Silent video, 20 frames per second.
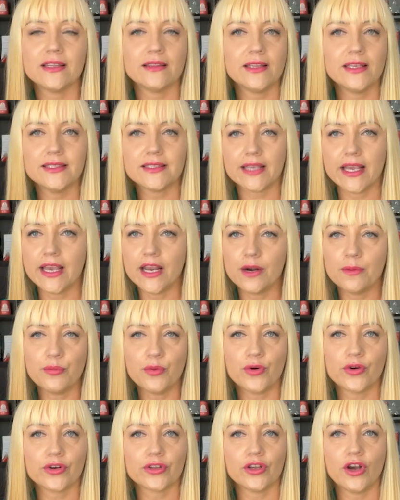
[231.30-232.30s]
This
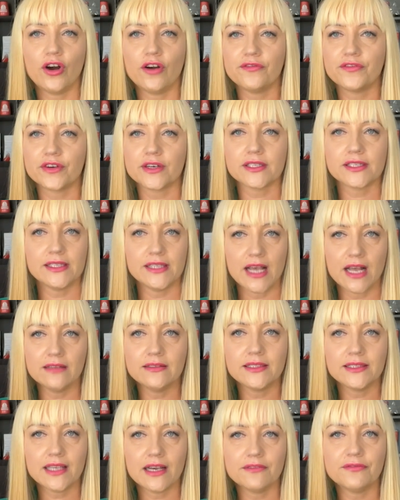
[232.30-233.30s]
airport offers
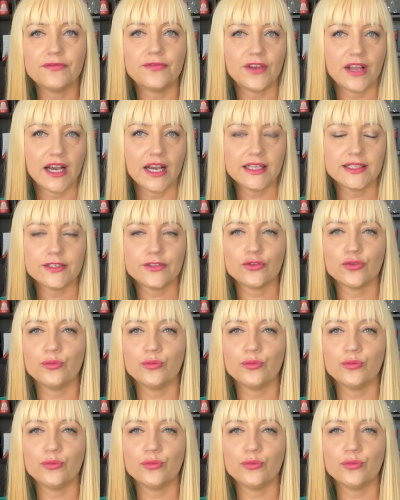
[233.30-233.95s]
non-stop flights